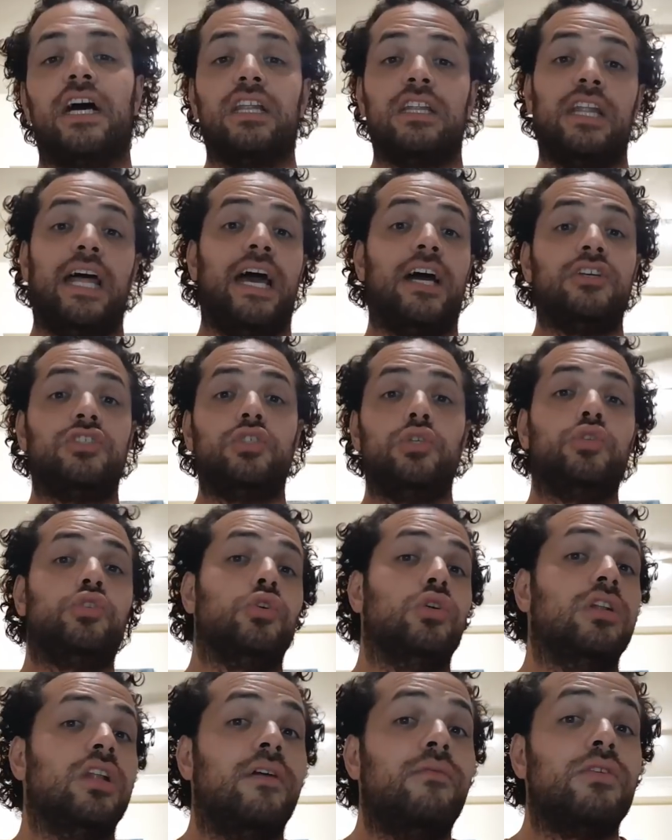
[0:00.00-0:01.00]
allows you
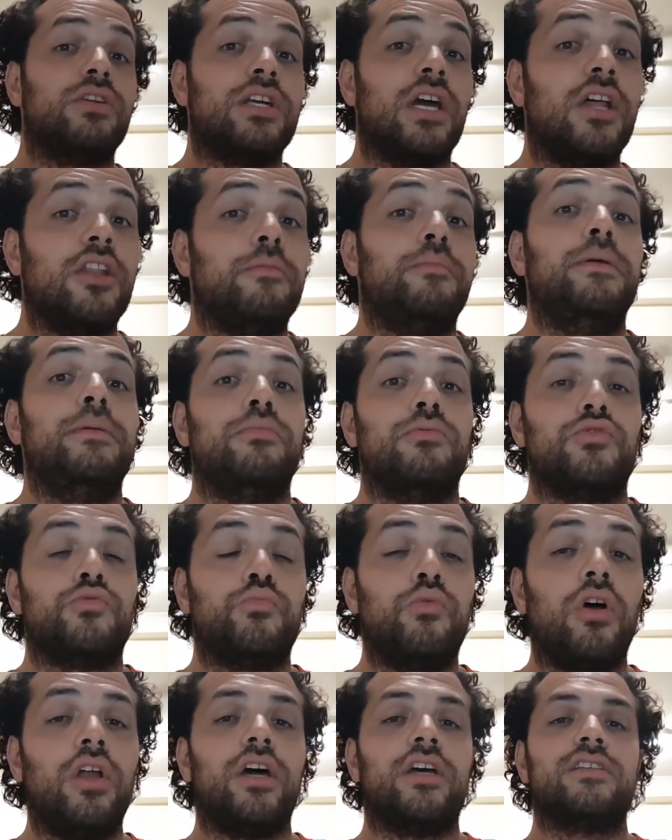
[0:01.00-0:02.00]
to leverage other people's
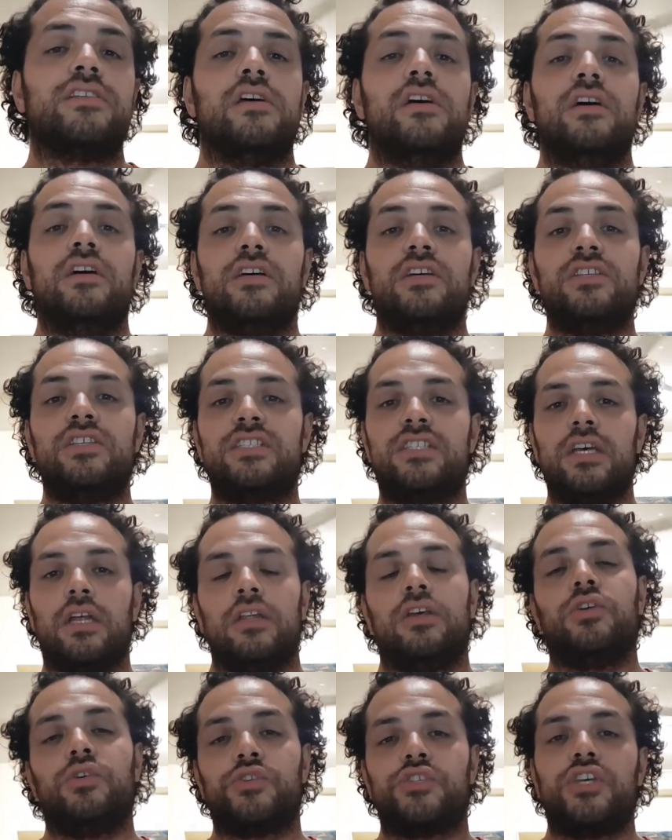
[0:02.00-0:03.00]
products and
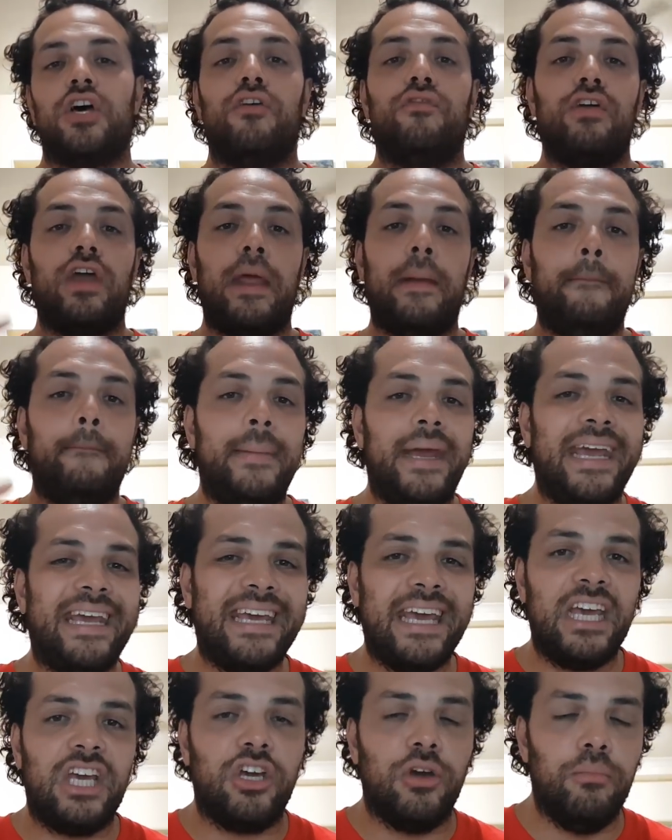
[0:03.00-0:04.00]
sell it yourself and
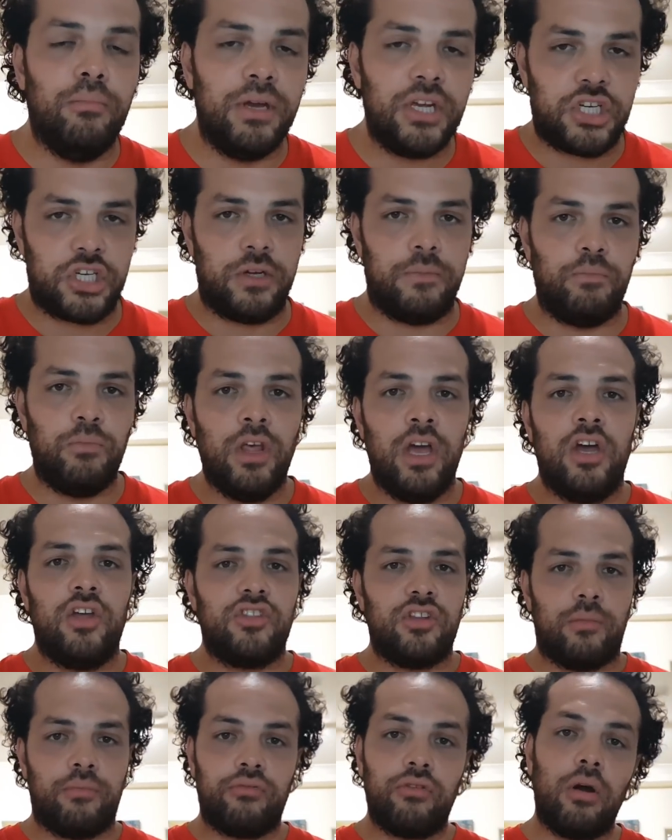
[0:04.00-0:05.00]
make a commission.
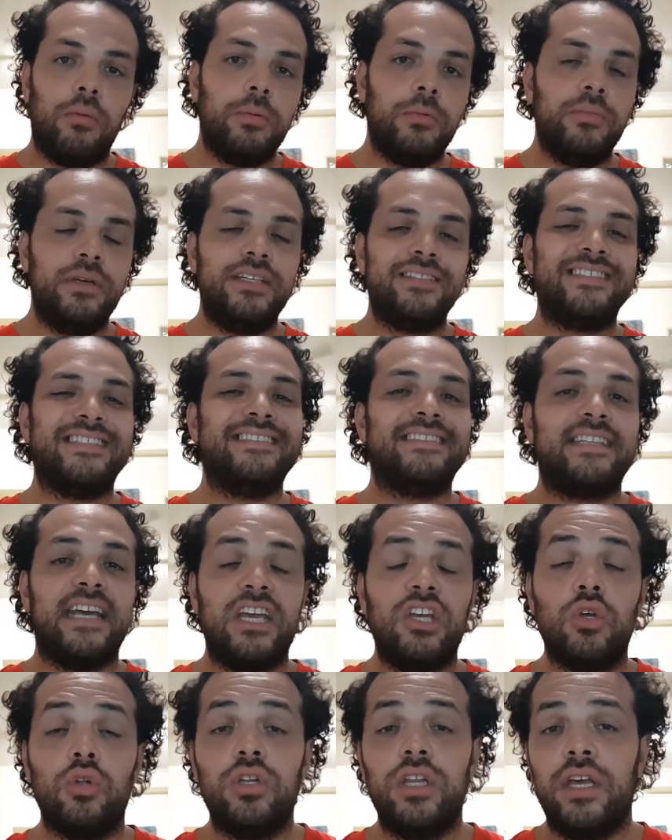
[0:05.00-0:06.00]
The problem is, is
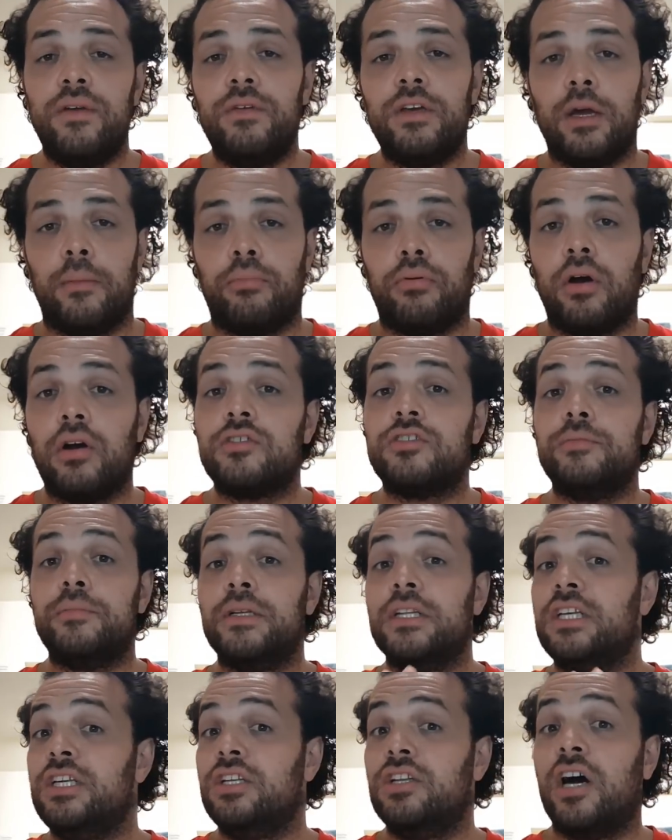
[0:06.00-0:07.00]
that you're leaving
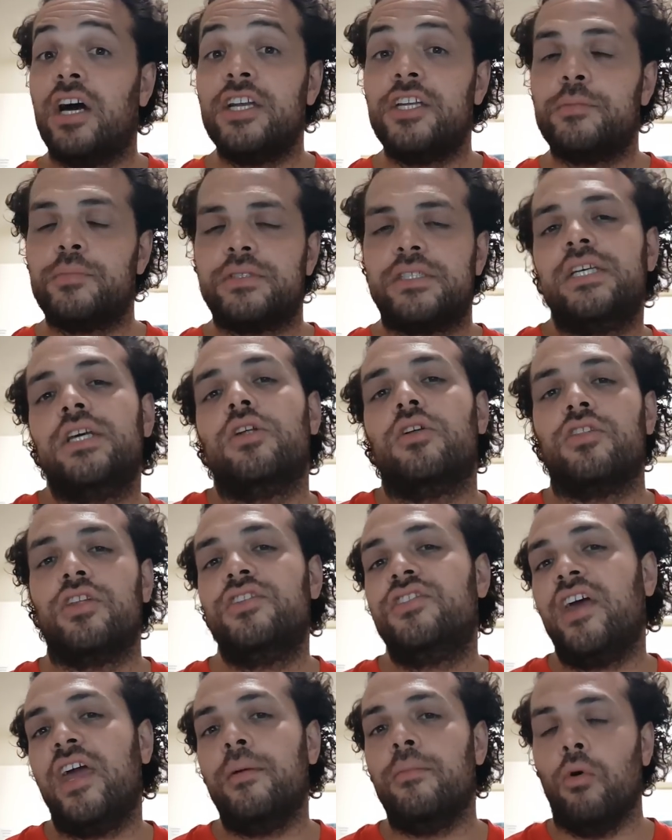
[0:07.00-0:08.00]
approximately 90% on the
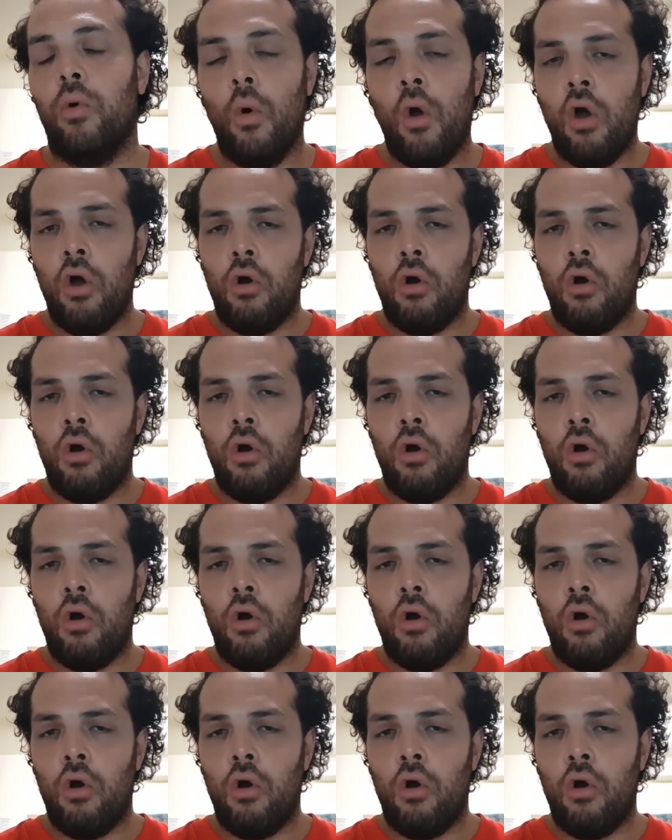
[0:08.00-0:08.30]
table.